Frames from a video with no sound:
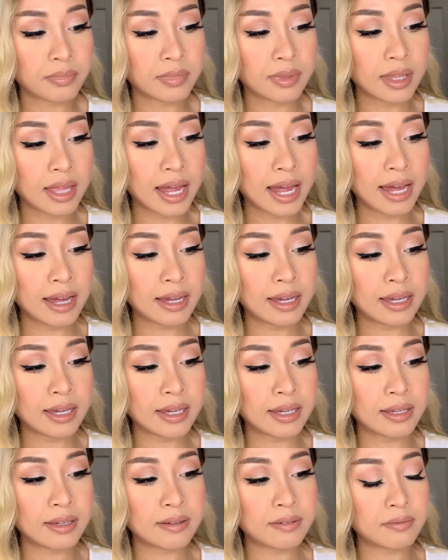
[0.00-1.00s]

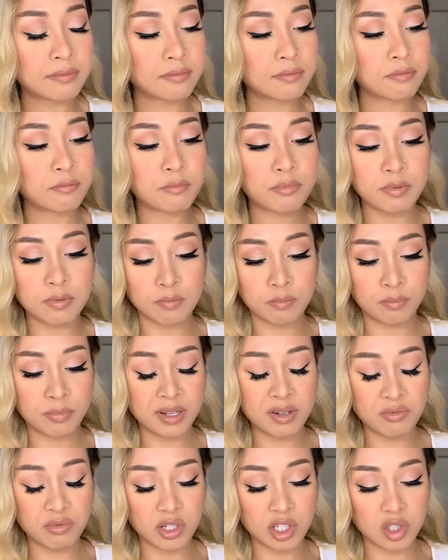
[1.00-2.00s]
I've
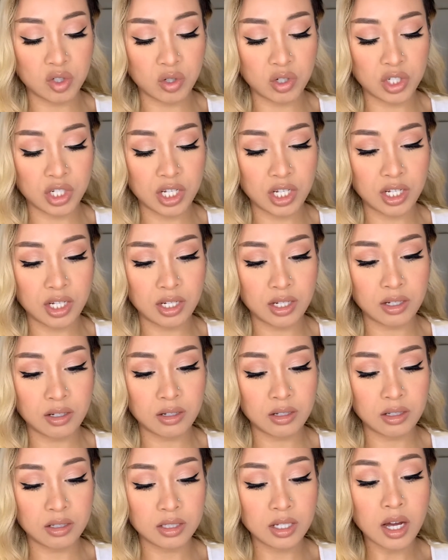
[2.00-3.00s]
been researching
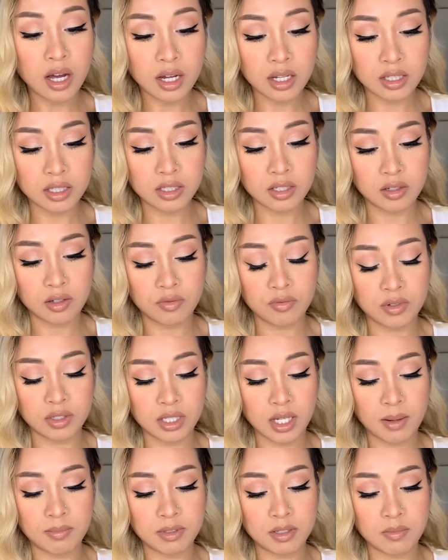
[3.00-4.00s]
tons of different
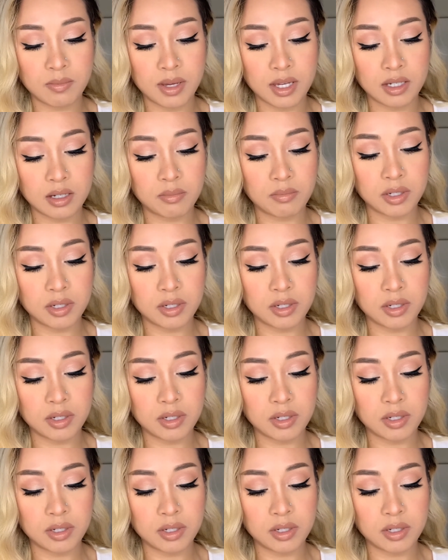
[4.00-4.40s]
types of makeup,